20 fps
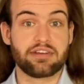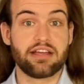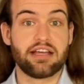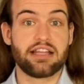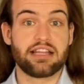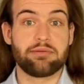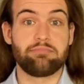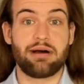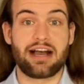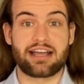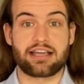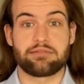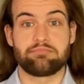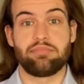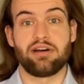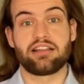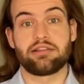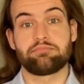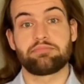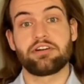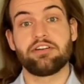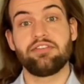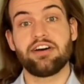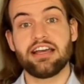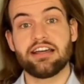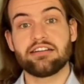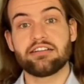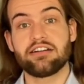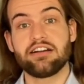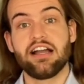the bucket by the
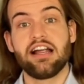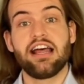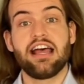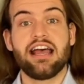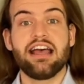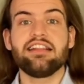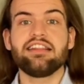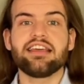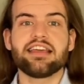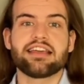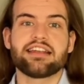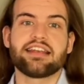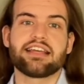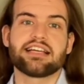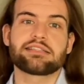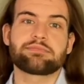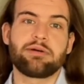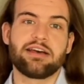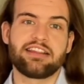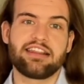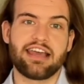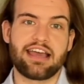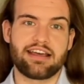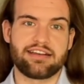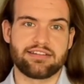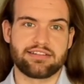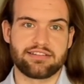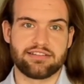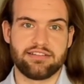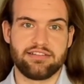provider and the index by the
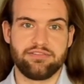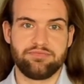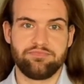editor.